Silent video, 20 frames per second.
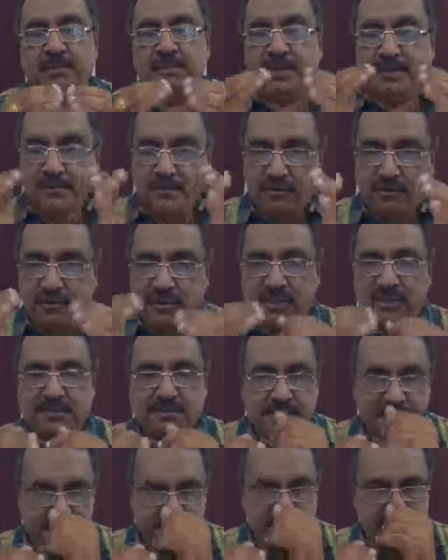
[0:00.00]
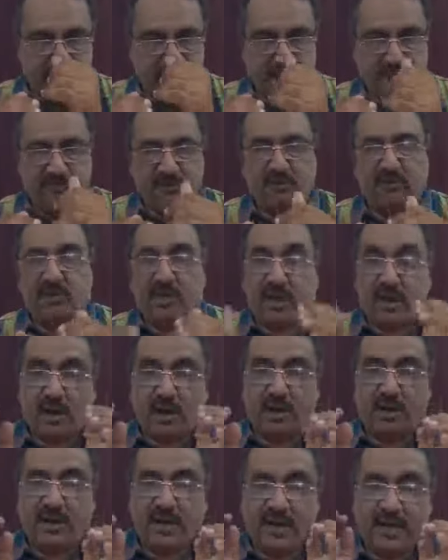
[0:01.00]
Before disbursement of loan
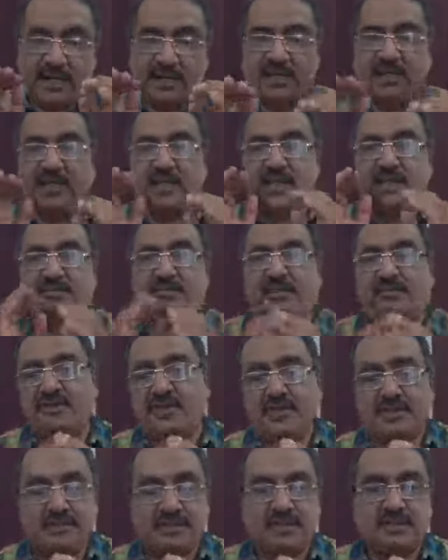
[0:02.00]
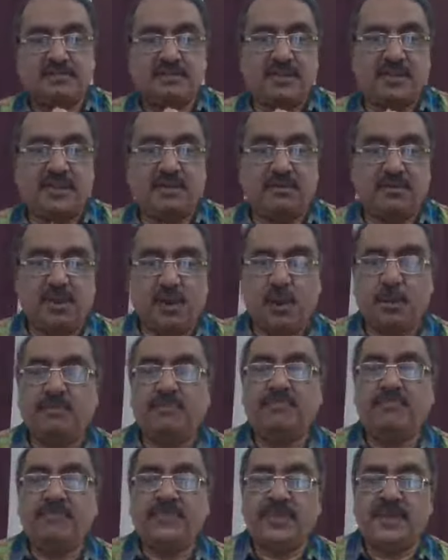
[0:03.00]
or at the time of disbursement of
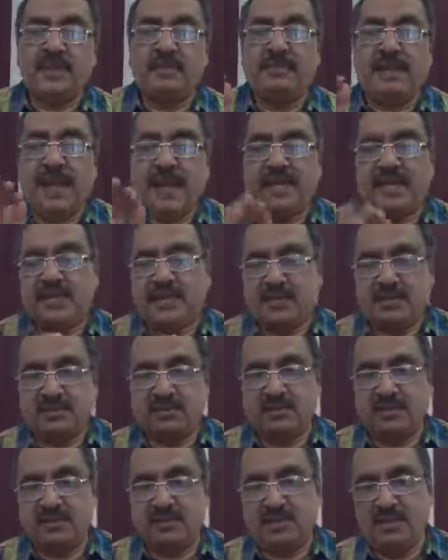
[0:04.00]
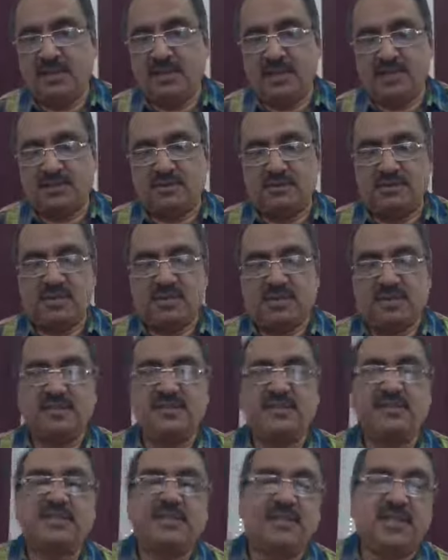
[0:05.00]
loan, the bank has to get the
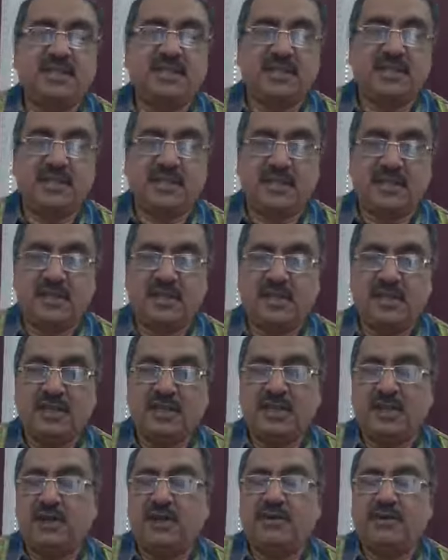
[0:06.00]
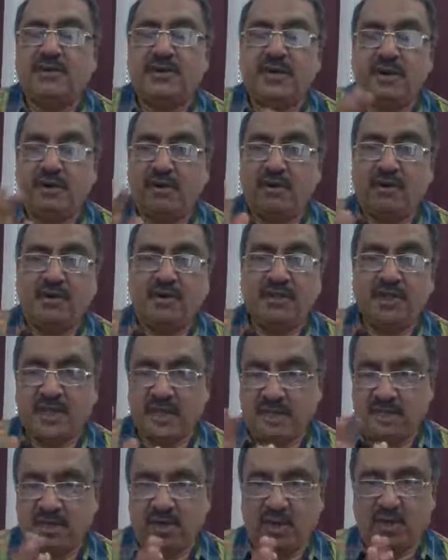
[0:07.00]
signature on all
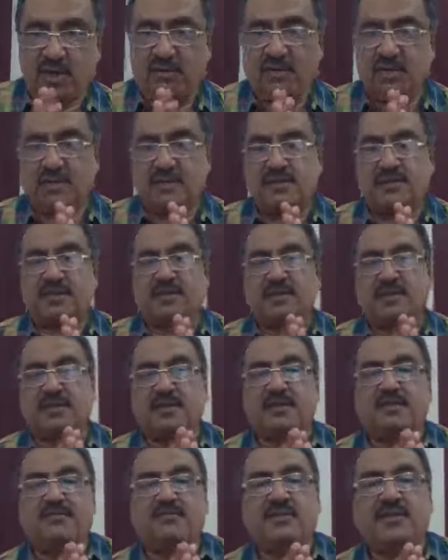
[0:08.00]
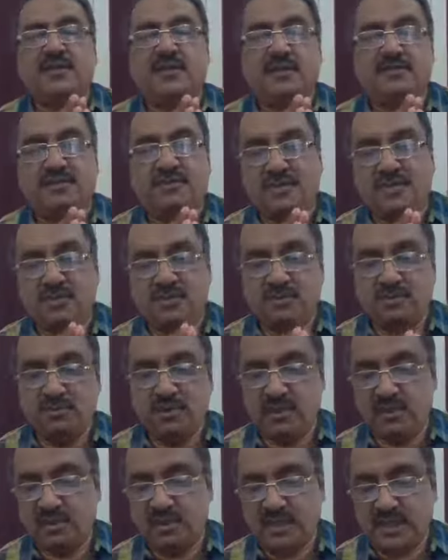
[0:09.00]
the documents with reference to
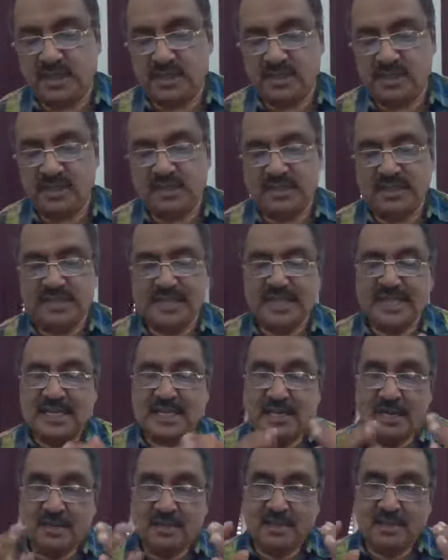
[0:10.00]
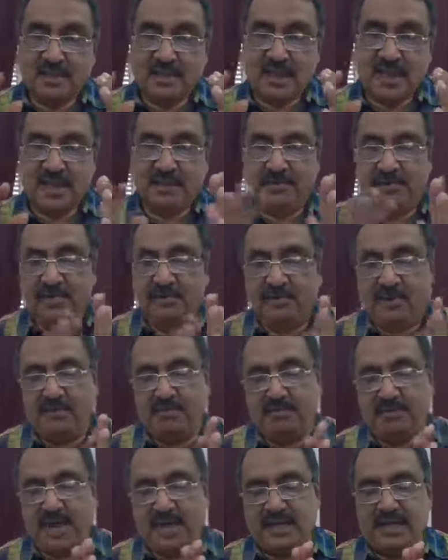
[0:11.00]
loan sanction. It's a contract
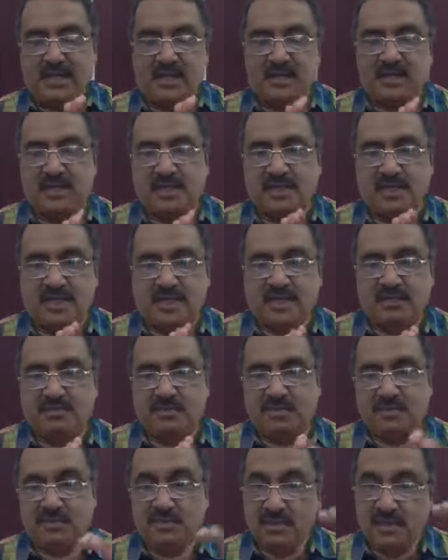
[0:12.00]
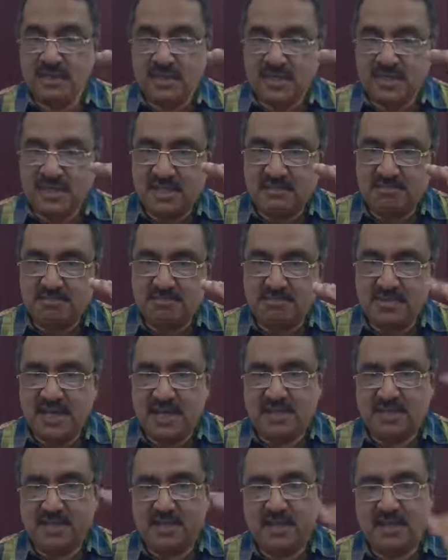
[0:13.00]
between bankers and customers. So this is a
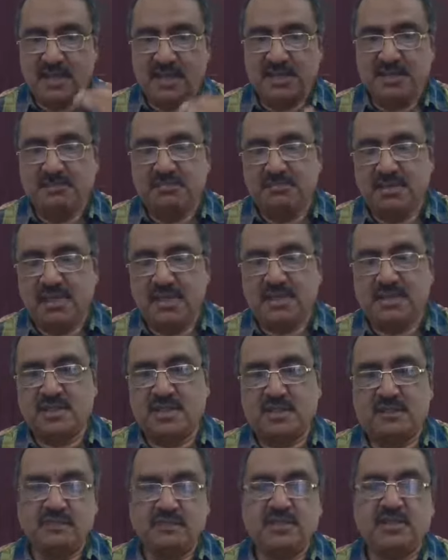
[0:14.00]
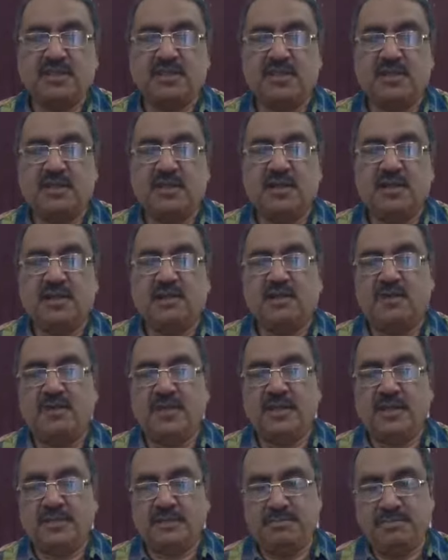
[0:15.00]
base based on which
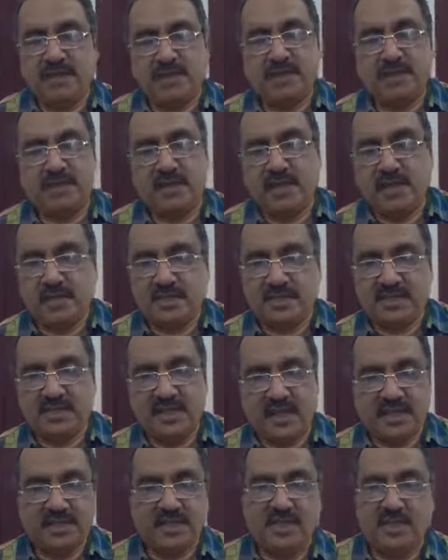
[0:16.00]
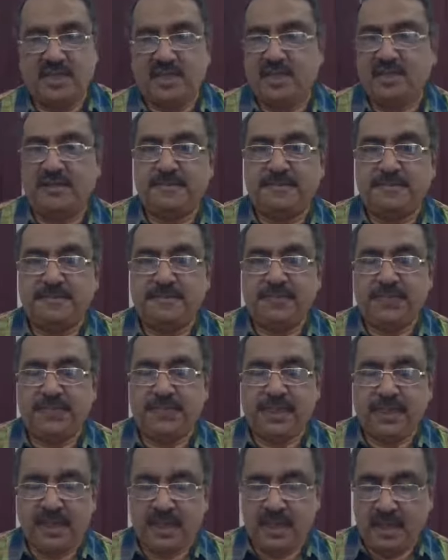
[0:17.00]
loan is being sanctioned.
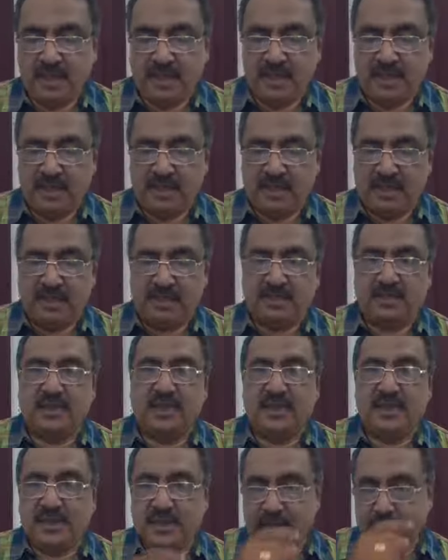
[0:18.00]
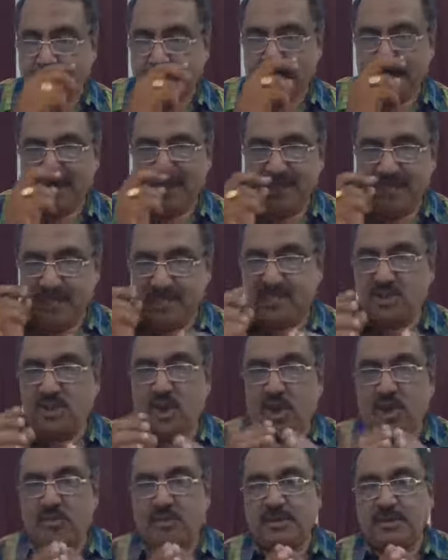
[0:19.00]
Then these
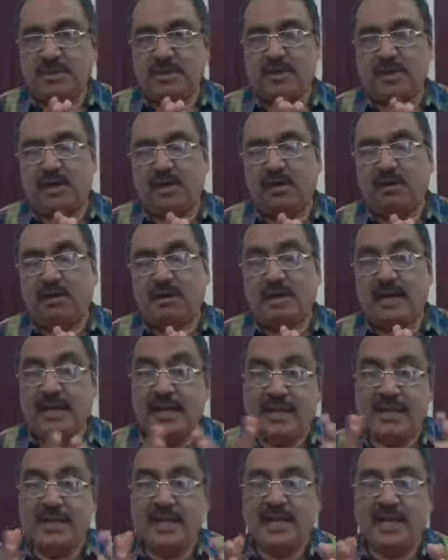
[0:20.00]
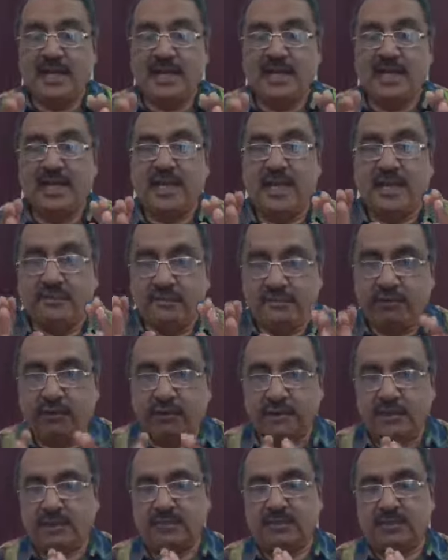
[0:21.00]
documents are legally
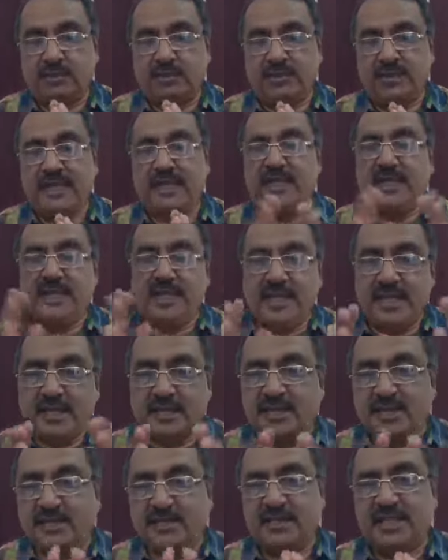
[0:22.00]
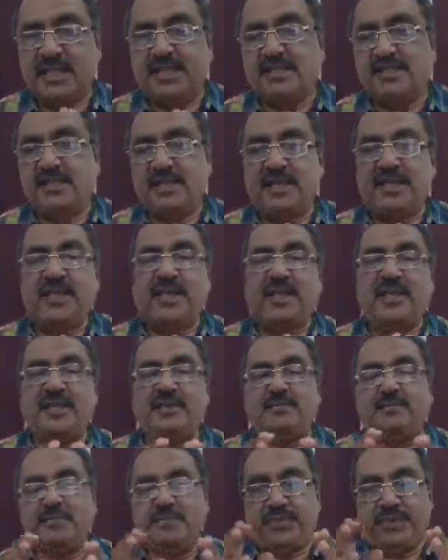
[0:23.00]
enforceable in case there is
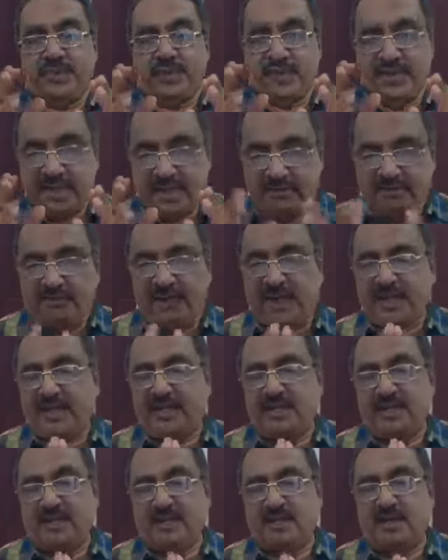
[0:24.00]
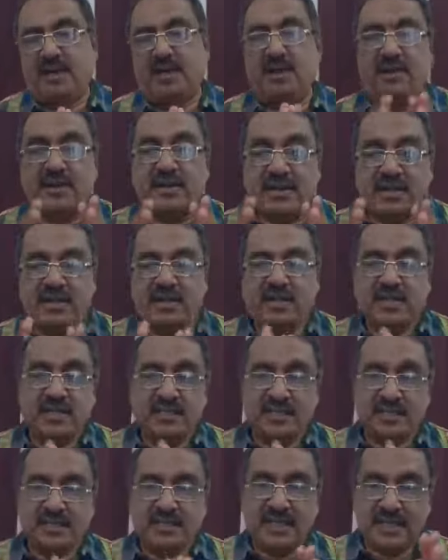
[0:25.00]
any defect, or in
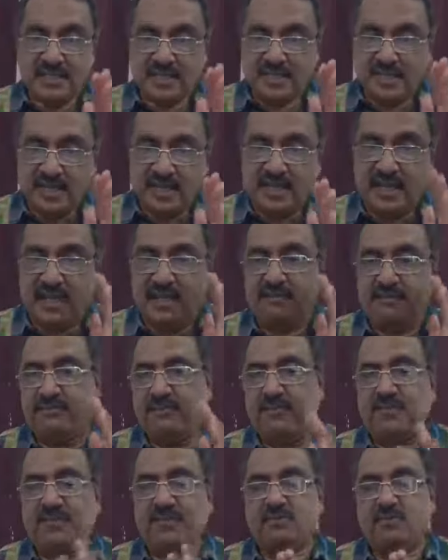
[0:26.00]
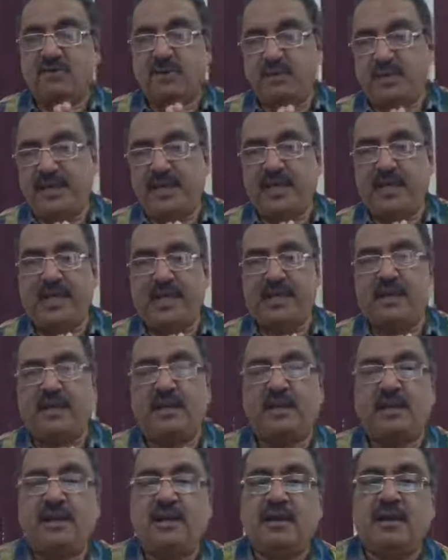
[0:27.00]
case there is any difference of opinion